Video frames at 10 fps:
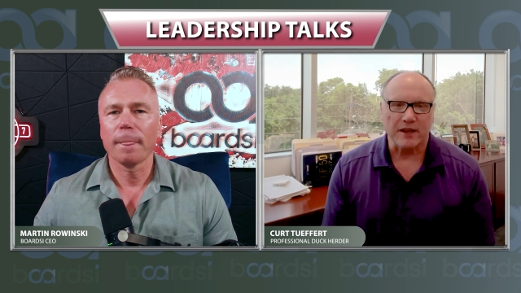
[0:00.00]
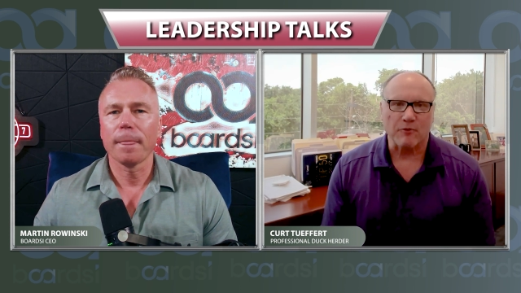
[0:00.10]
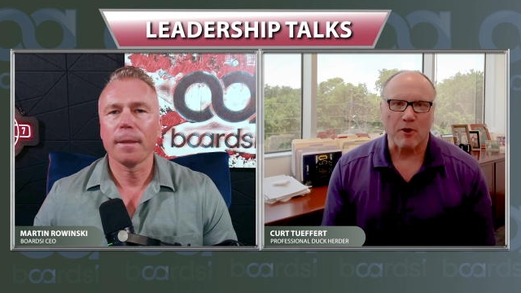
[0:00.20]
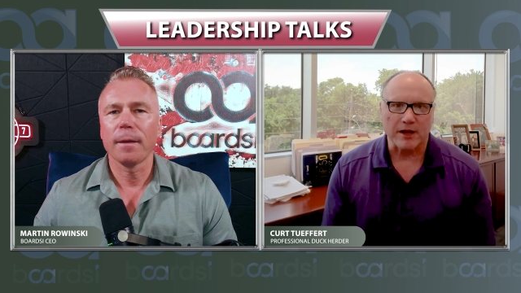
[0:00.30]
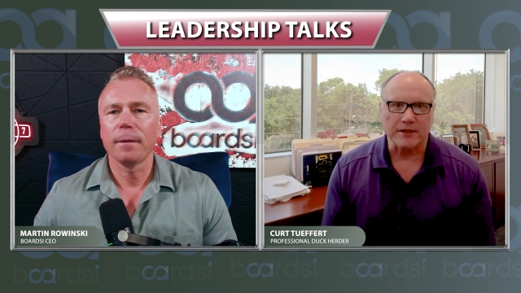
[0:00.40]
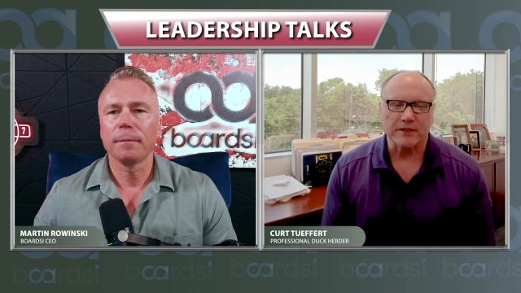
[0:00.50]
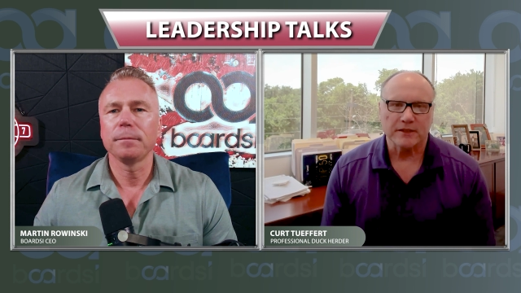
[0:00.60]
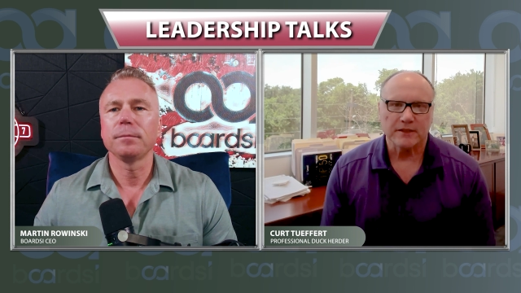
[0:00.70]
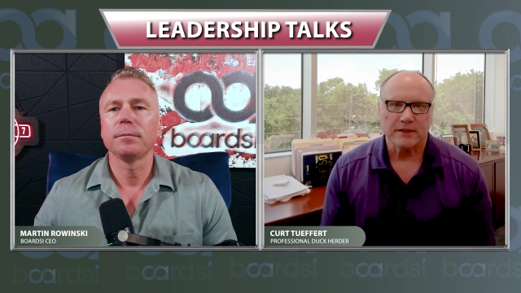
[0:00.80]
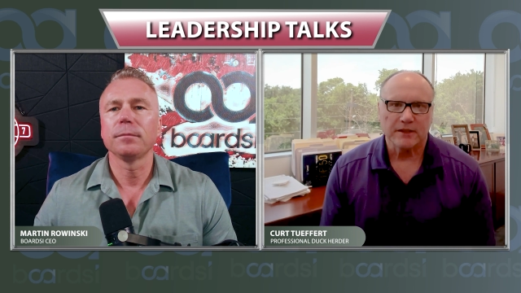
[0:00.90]
Speaker 1: thing right.
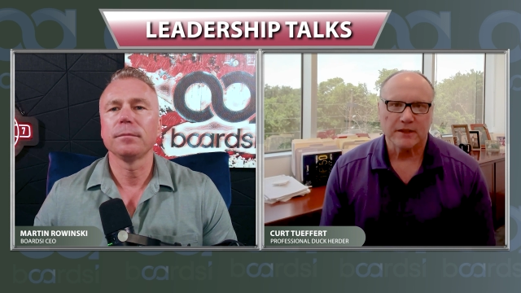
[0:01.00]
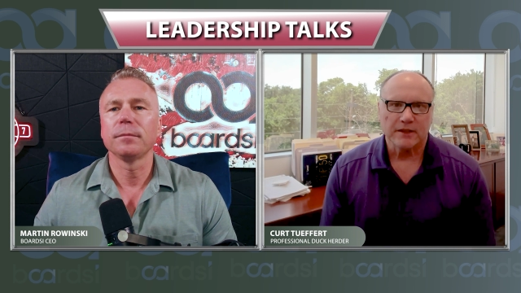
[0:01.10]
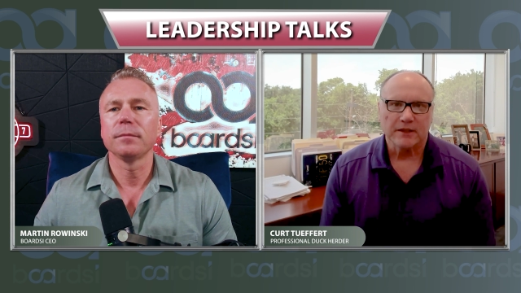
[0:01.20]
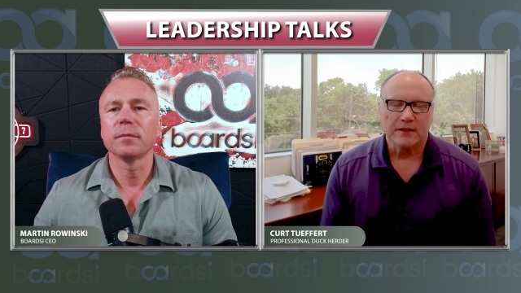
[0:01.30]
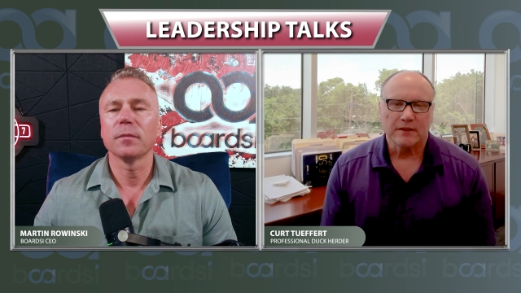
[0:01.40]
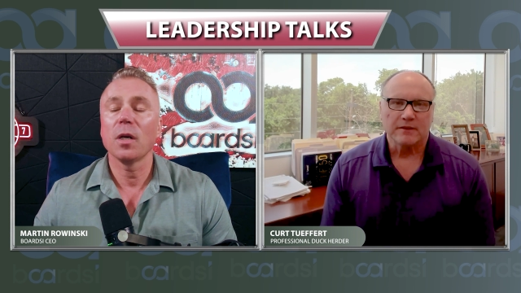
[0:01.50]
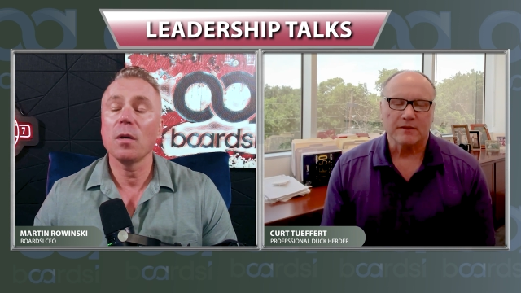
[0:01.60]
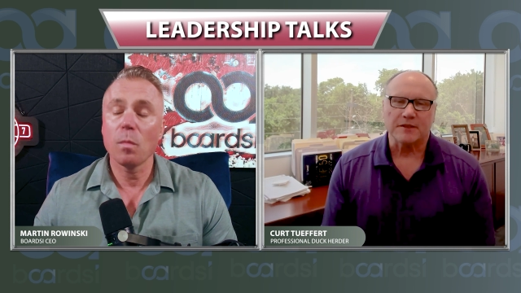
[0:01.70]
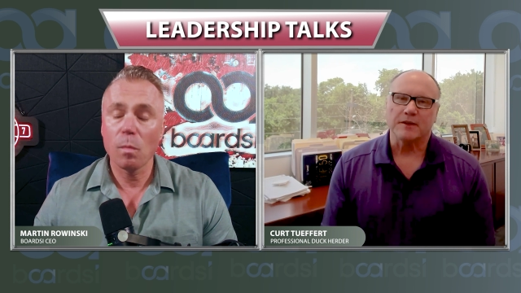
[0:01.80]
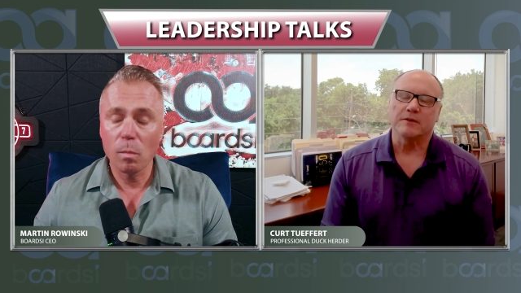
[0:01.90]

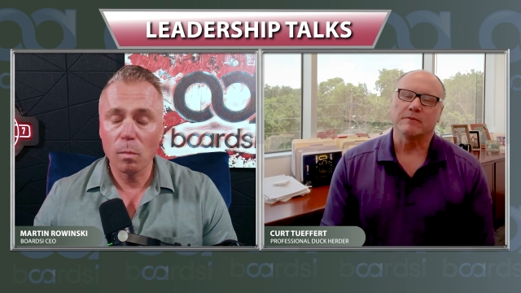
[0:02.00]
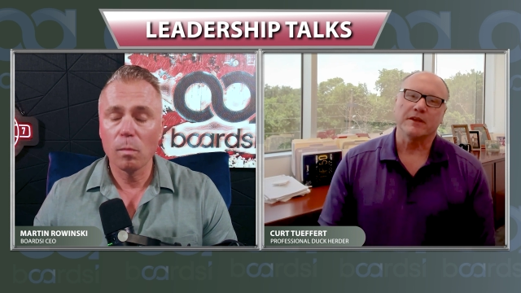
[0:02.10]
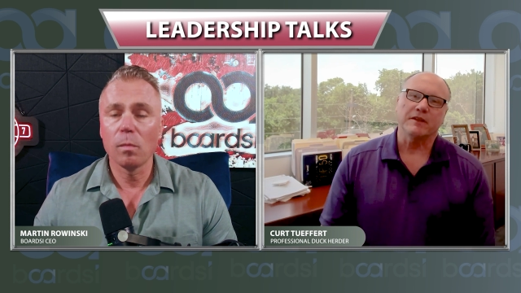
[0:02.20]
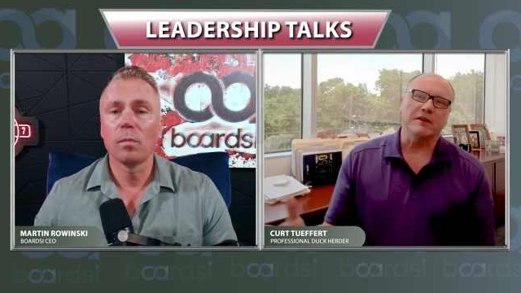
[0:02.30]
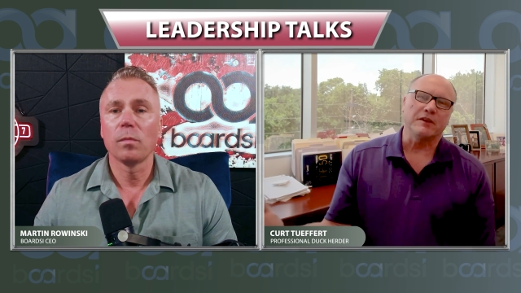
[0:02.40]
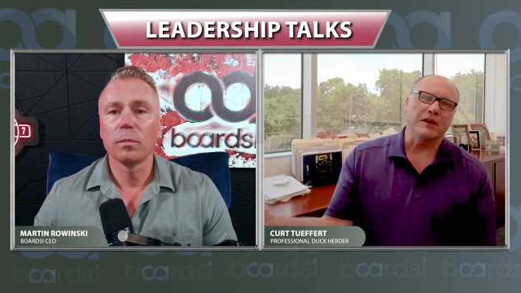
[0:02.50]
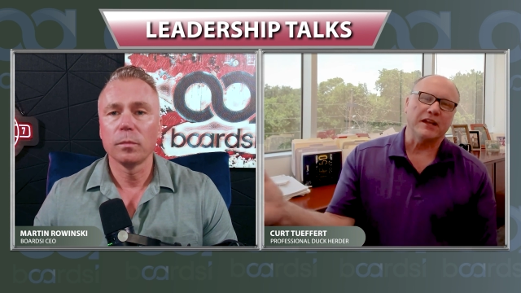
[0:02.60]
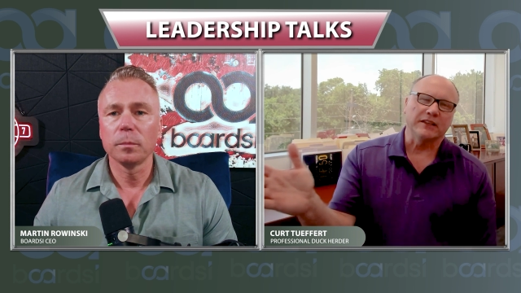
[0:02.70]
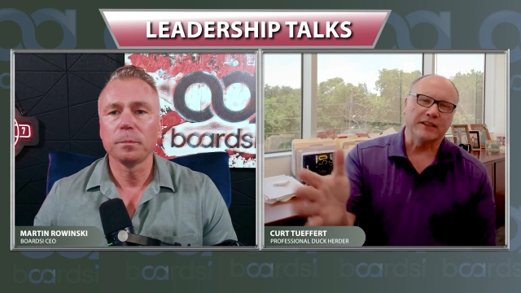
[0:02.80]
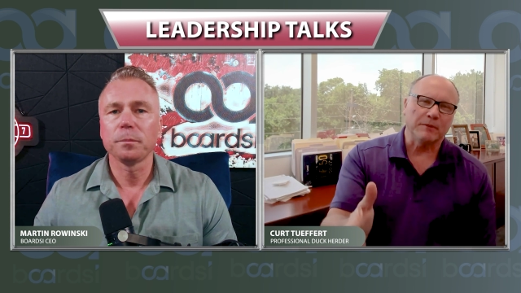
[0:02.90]
So you
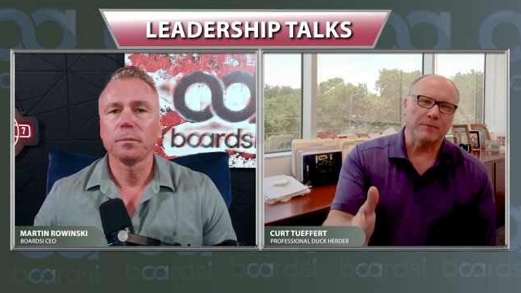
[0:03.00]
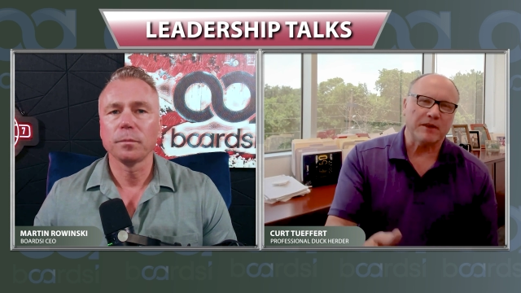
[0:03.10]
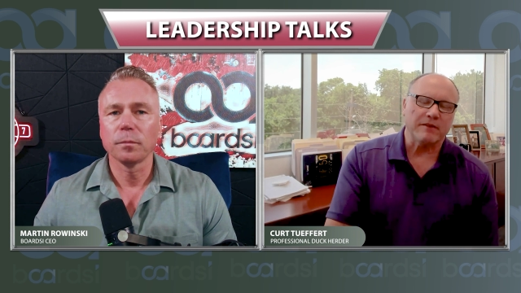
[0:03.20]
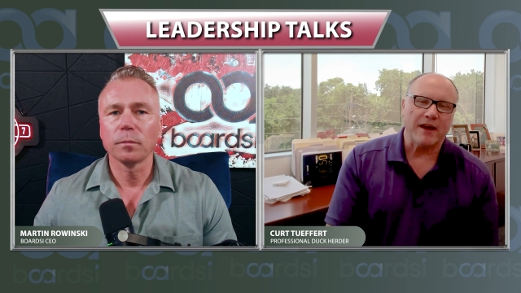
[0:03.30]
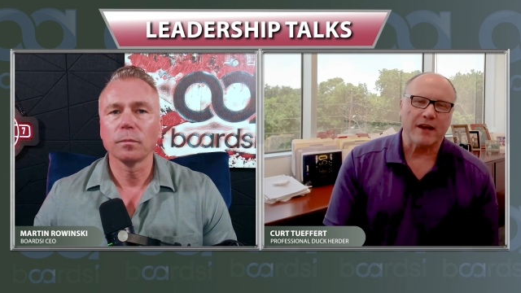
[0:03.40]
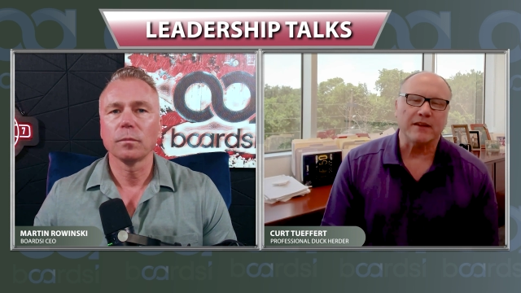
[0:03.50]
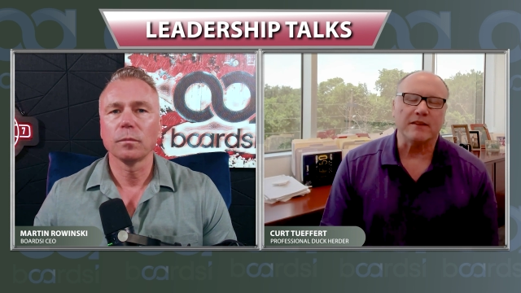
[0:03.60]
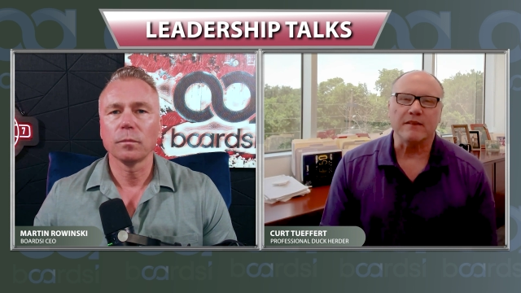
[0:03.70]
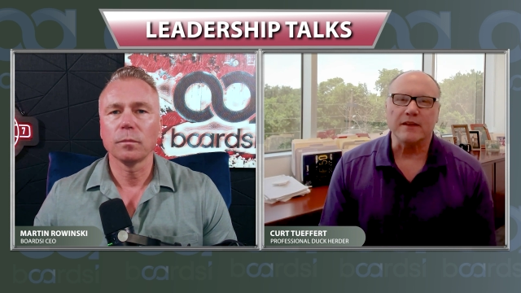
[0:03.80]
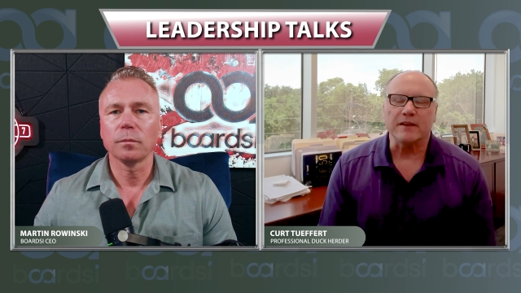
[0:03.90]
get a little bit of that
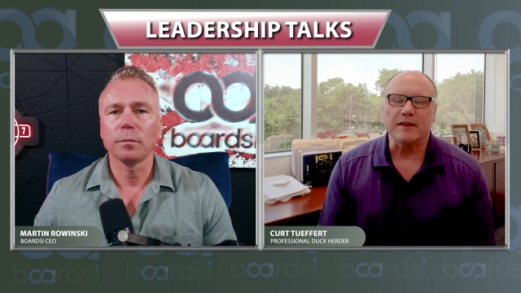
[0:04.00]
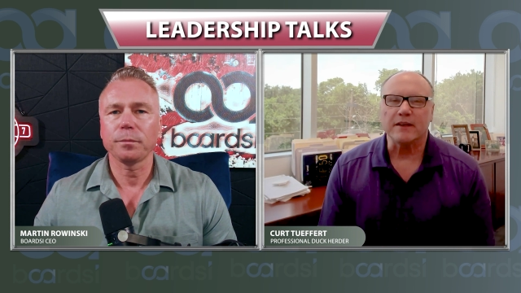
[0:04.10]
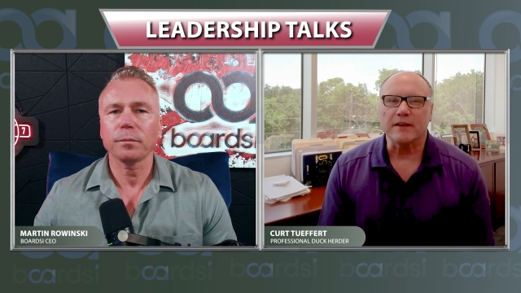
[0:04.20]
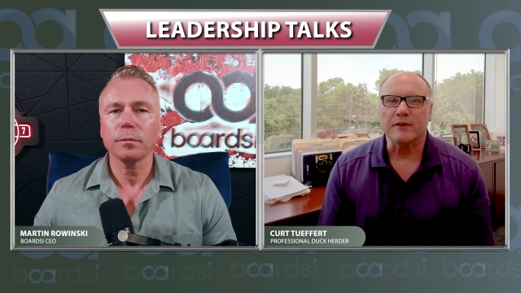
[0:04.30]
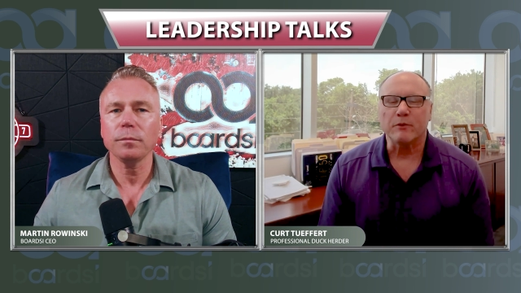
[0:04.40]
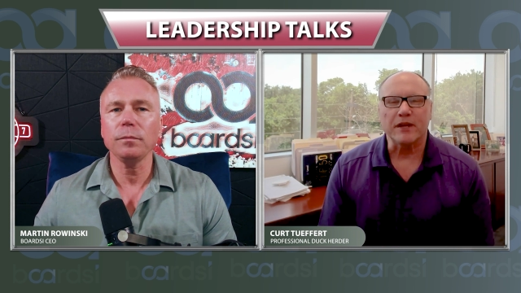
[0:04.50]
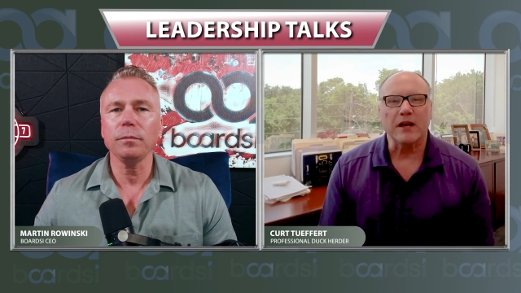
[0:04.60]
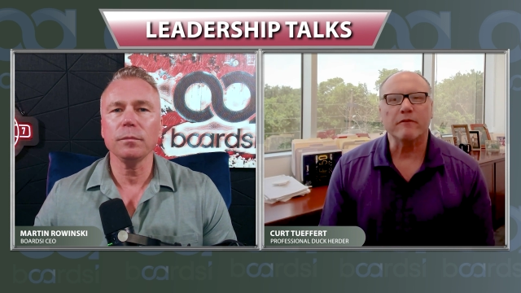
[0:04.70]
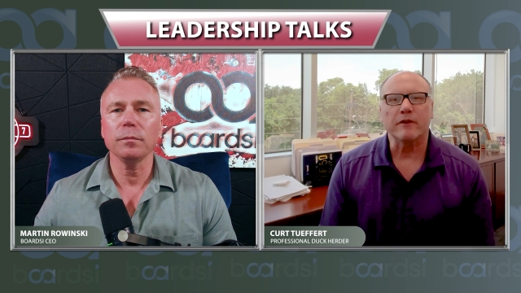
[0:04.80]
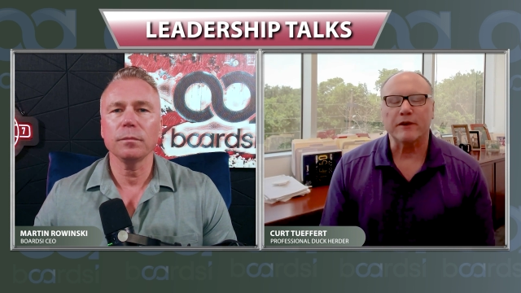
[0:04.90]
in the recovery